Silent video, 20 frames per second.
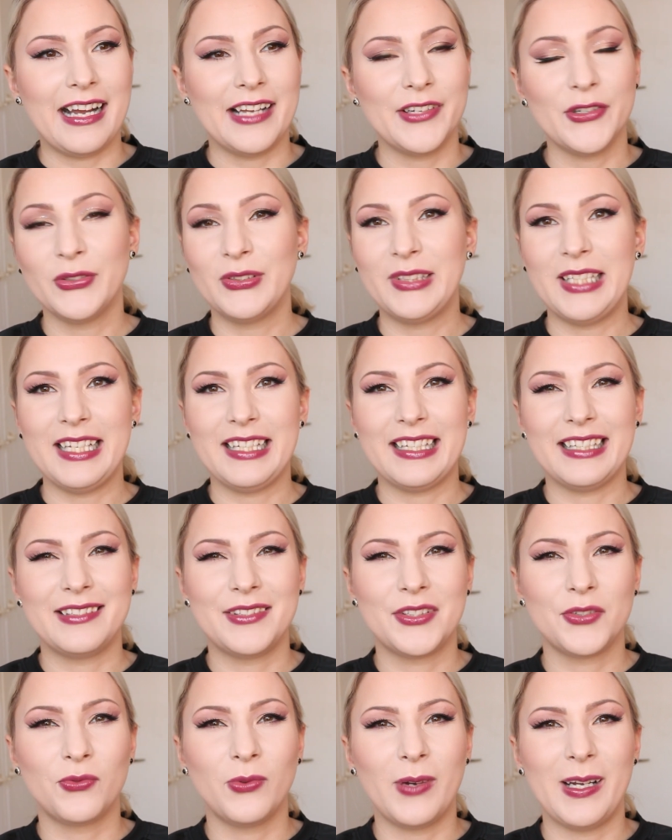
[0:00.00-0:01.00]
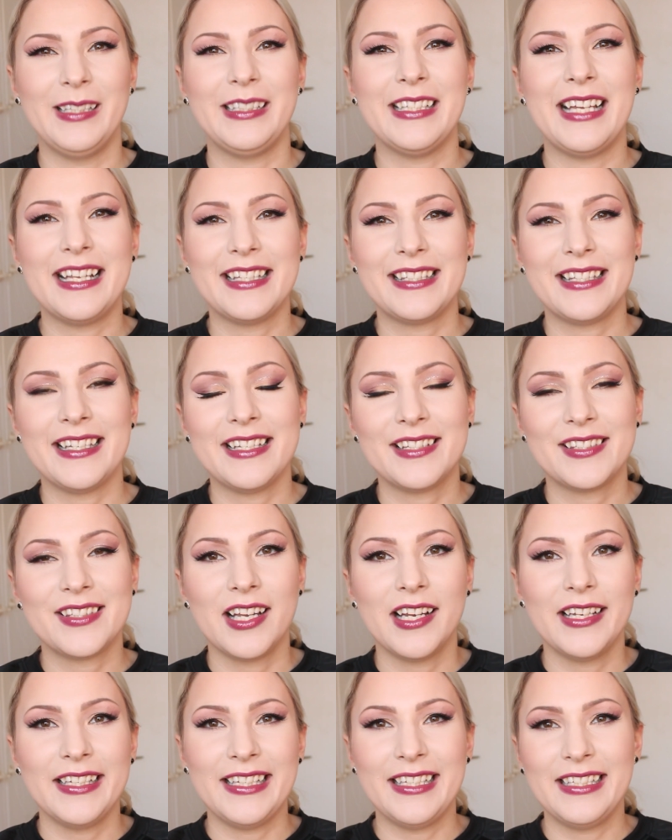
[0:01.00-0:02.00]
I don't think it's quite as
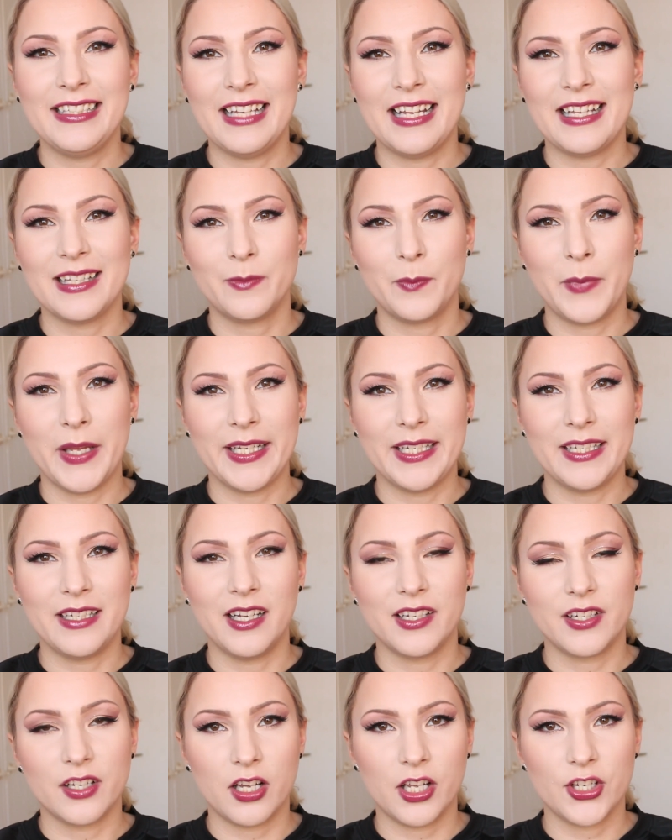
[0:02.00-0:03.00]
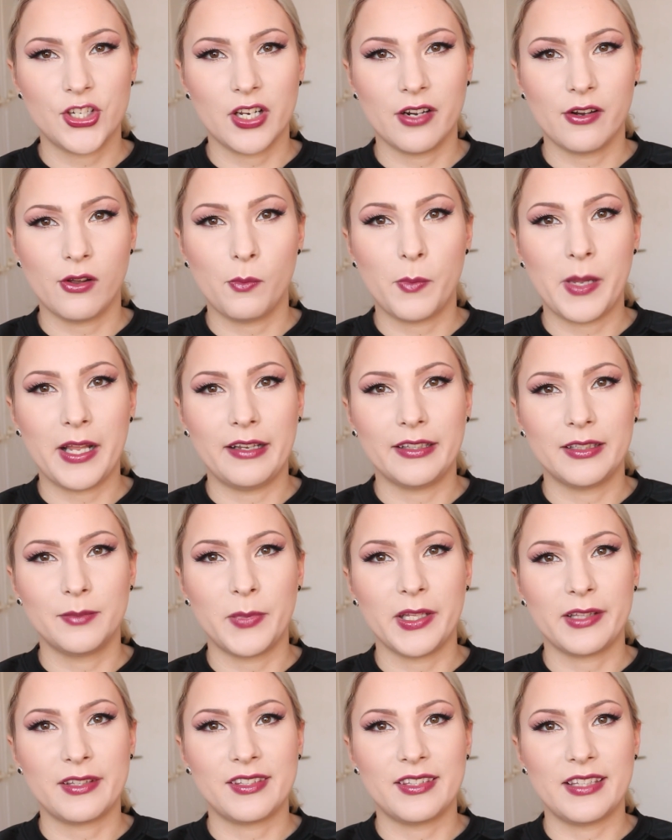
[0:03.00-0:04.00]
exciting as panning an eyeshadow
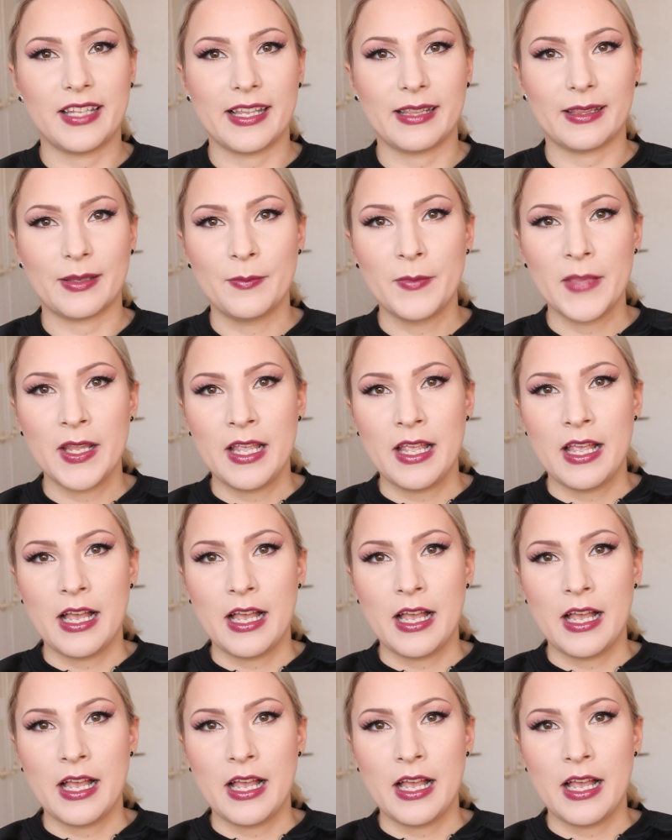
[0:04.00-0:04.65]
palette, but still,